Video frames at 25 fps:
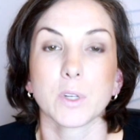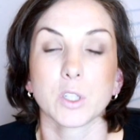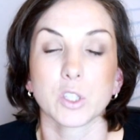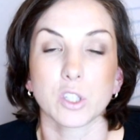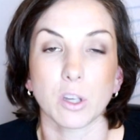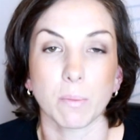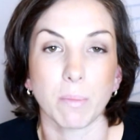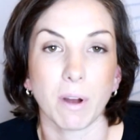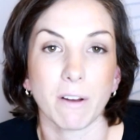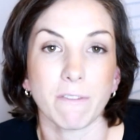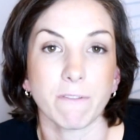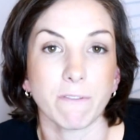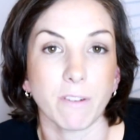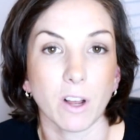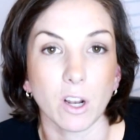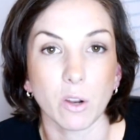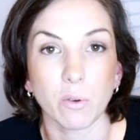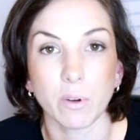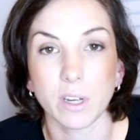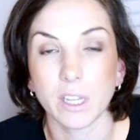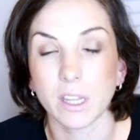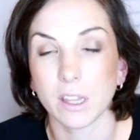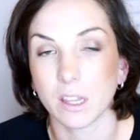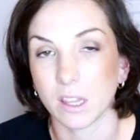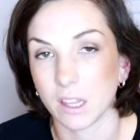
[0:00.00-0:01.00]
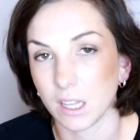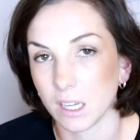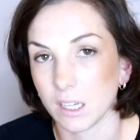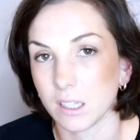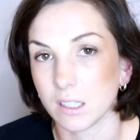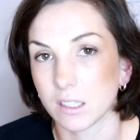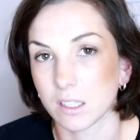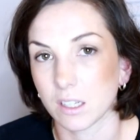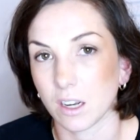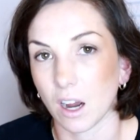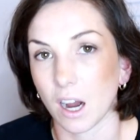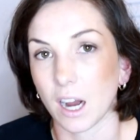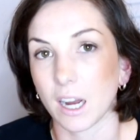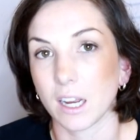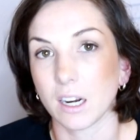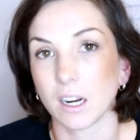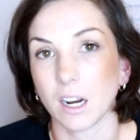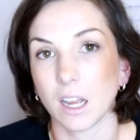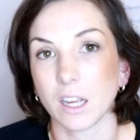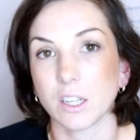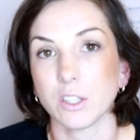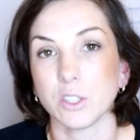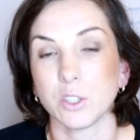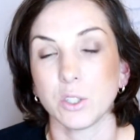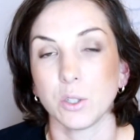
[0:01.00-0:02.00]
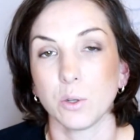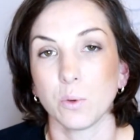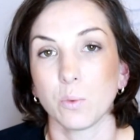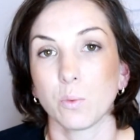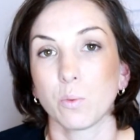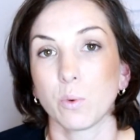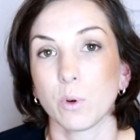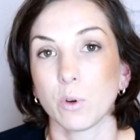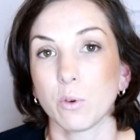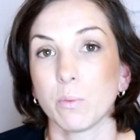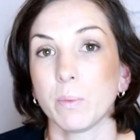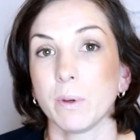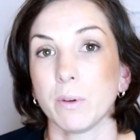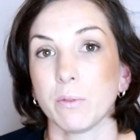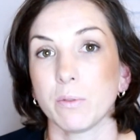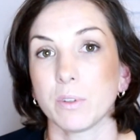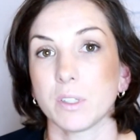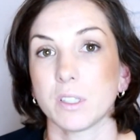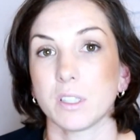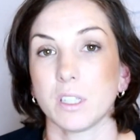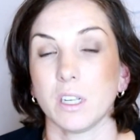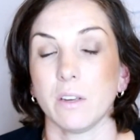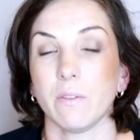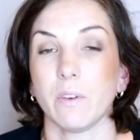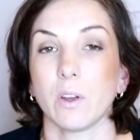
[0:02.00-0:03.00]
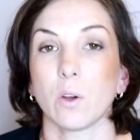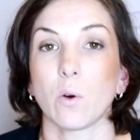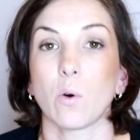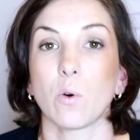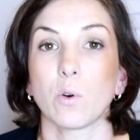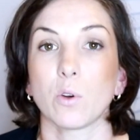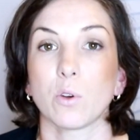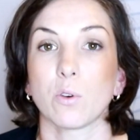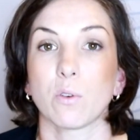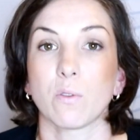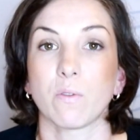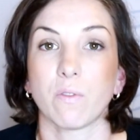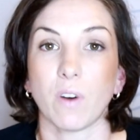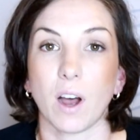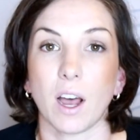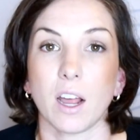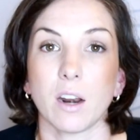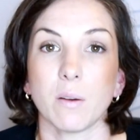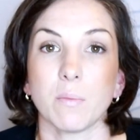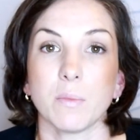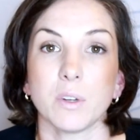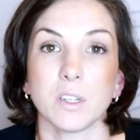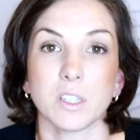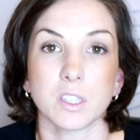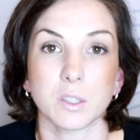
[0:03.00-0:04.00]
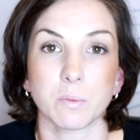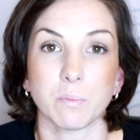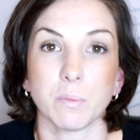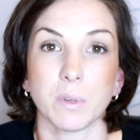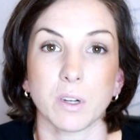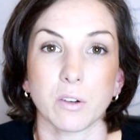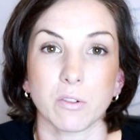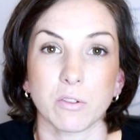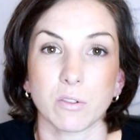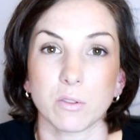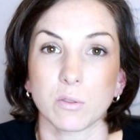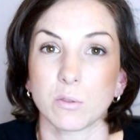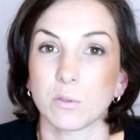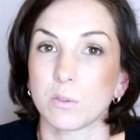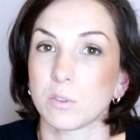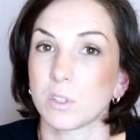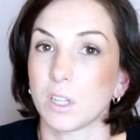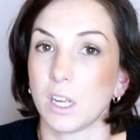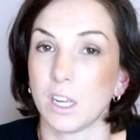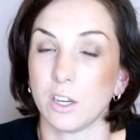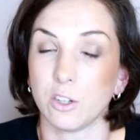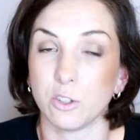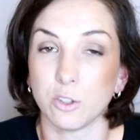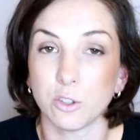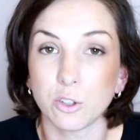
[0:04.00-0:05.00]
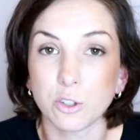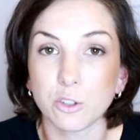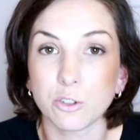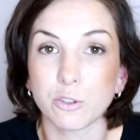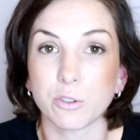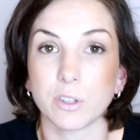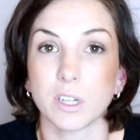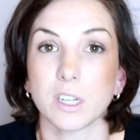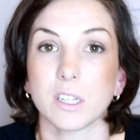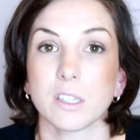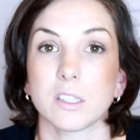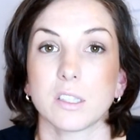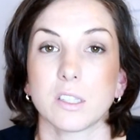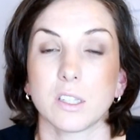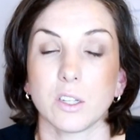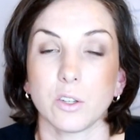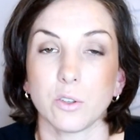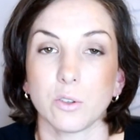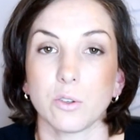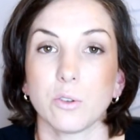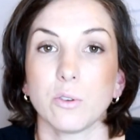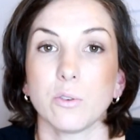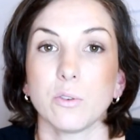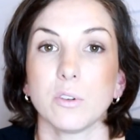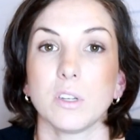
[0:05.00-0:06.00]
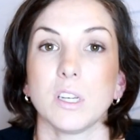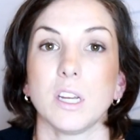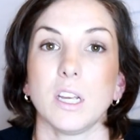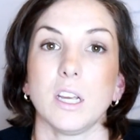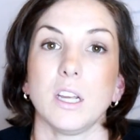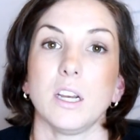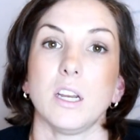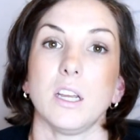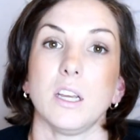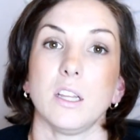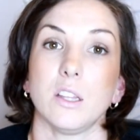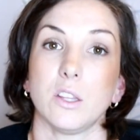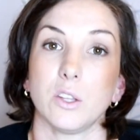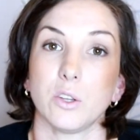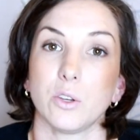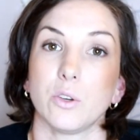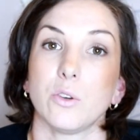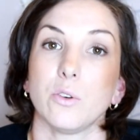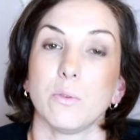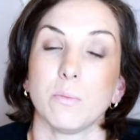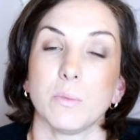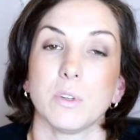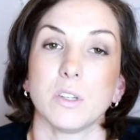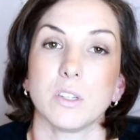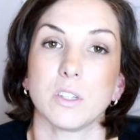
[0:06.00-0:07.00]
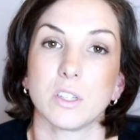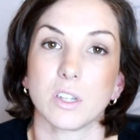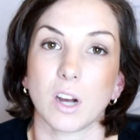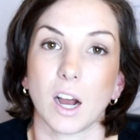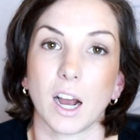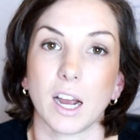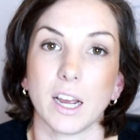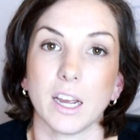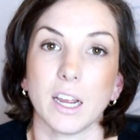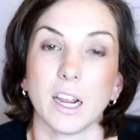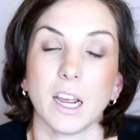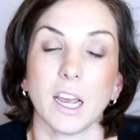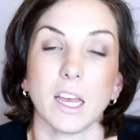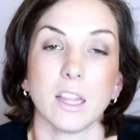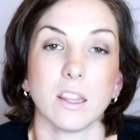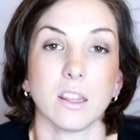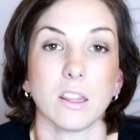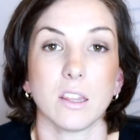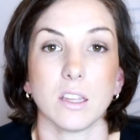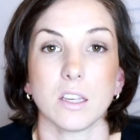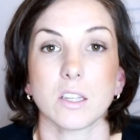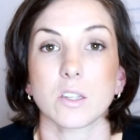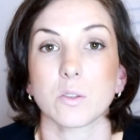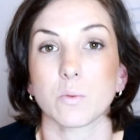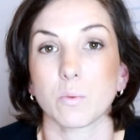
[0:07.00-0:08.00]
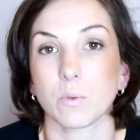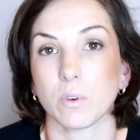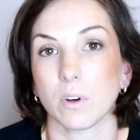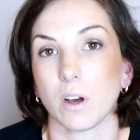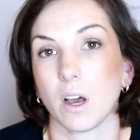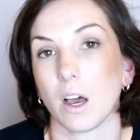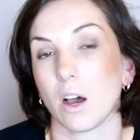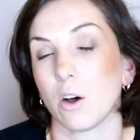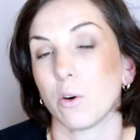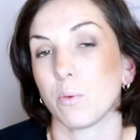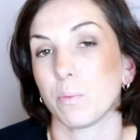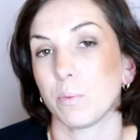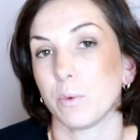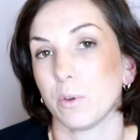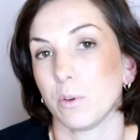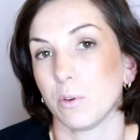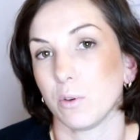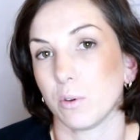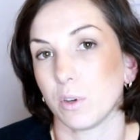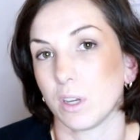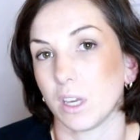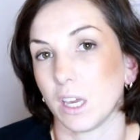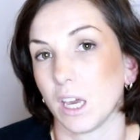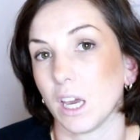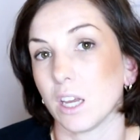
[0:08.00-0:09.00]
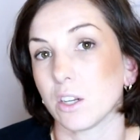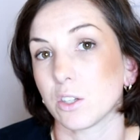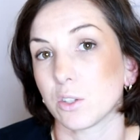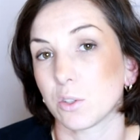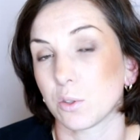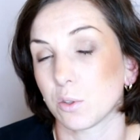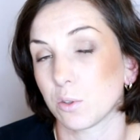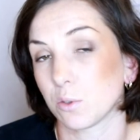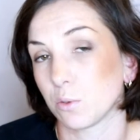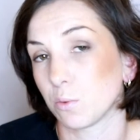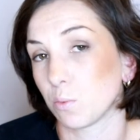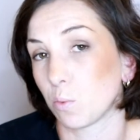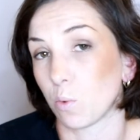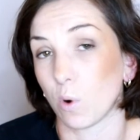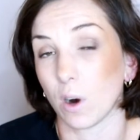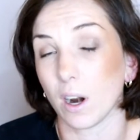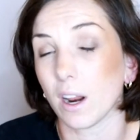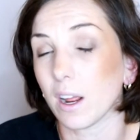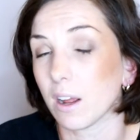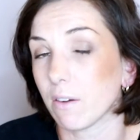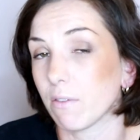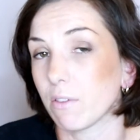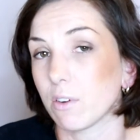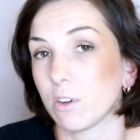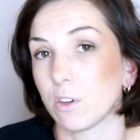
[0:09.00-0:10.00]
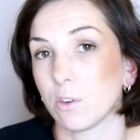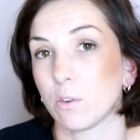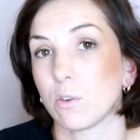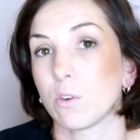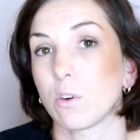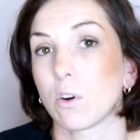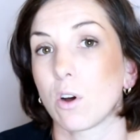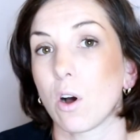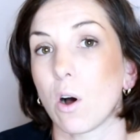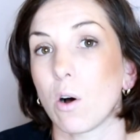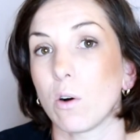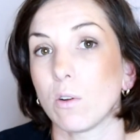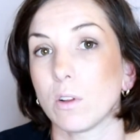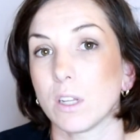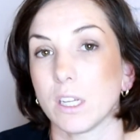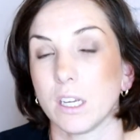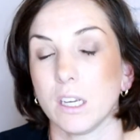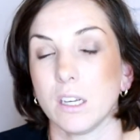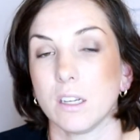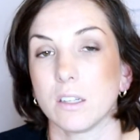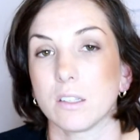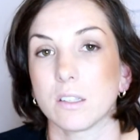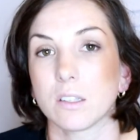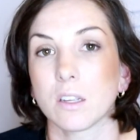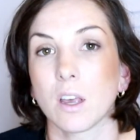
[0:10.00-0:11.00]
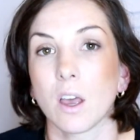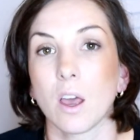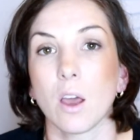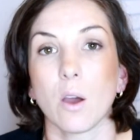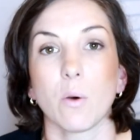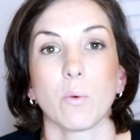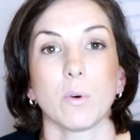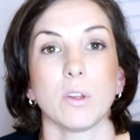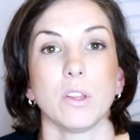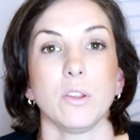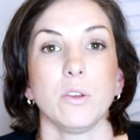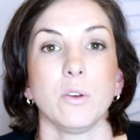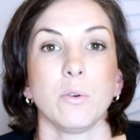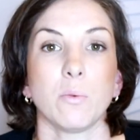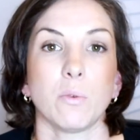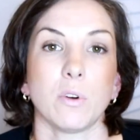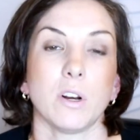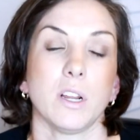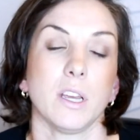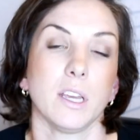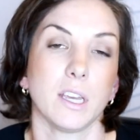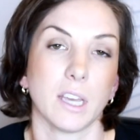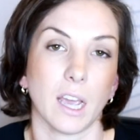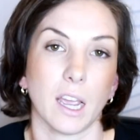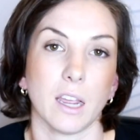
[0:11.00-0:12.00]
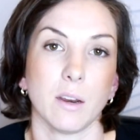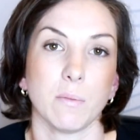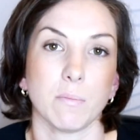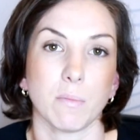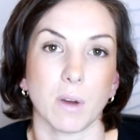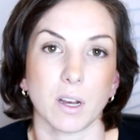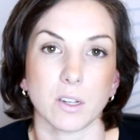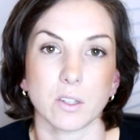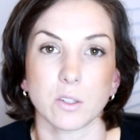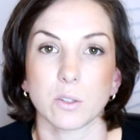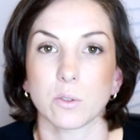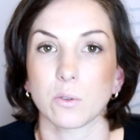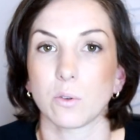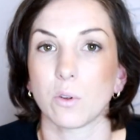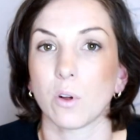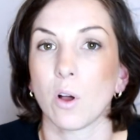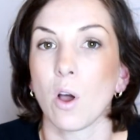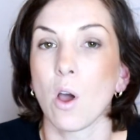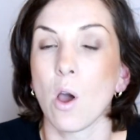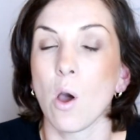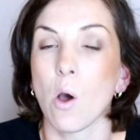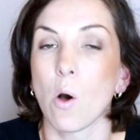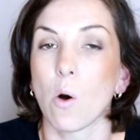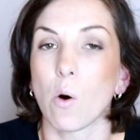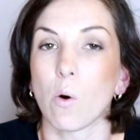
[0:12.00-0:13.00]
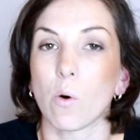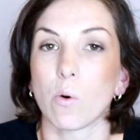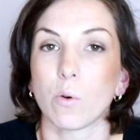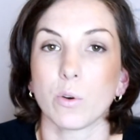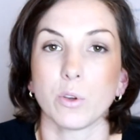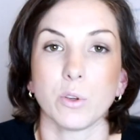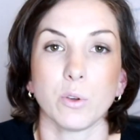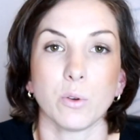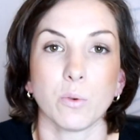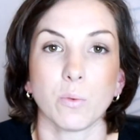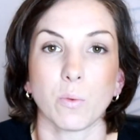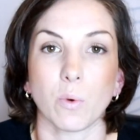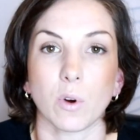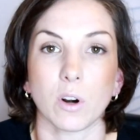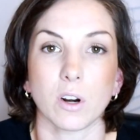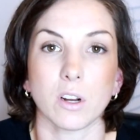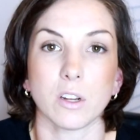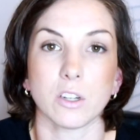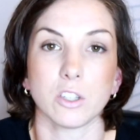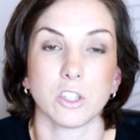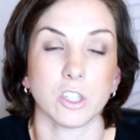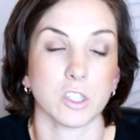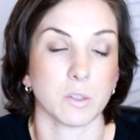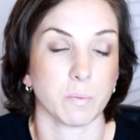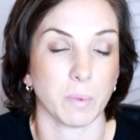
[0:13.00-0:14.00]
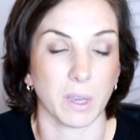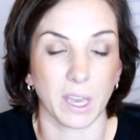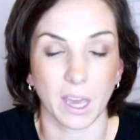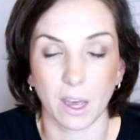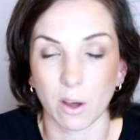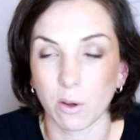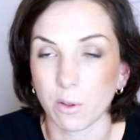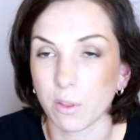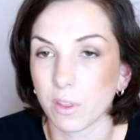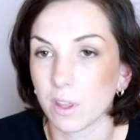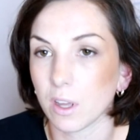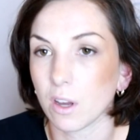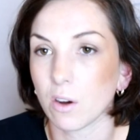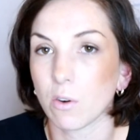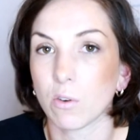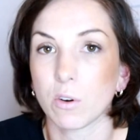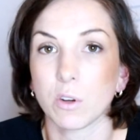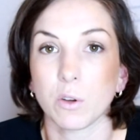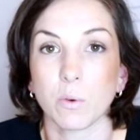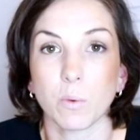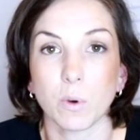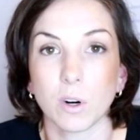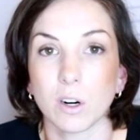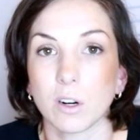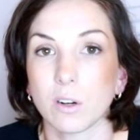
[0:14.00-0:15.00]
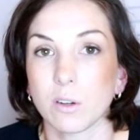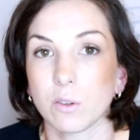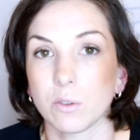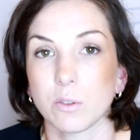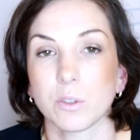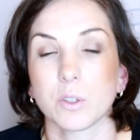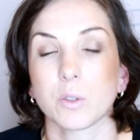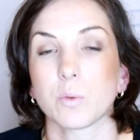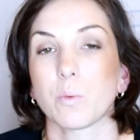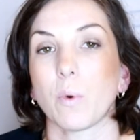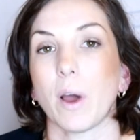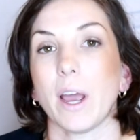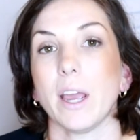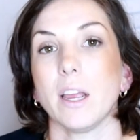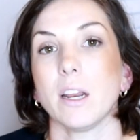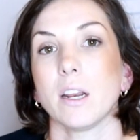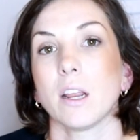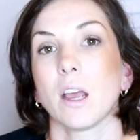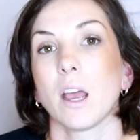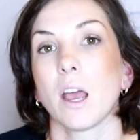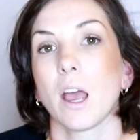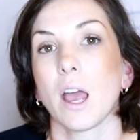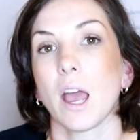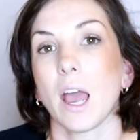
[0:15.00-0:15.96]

So by following these guidelines, you will be receiving all your vitamins, minerals, and nutrients that you need in the human diet, and this will help you get to whatever your goal is, whether you want to gain muscle or you want to just be healthy or you want to lose weight.